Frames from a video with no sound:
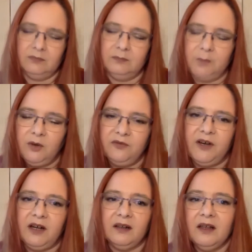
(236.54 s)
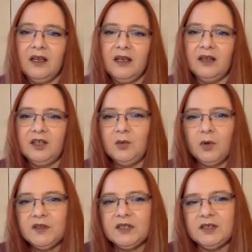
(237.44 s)
profile, you
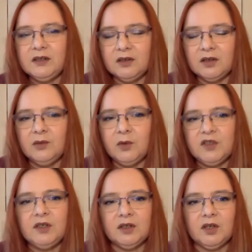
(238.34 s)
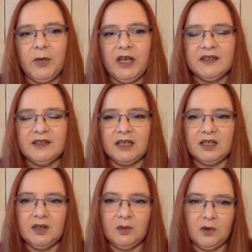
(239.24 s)
want to look your best, and you
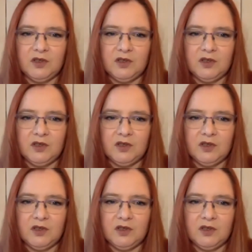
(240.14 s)
don't want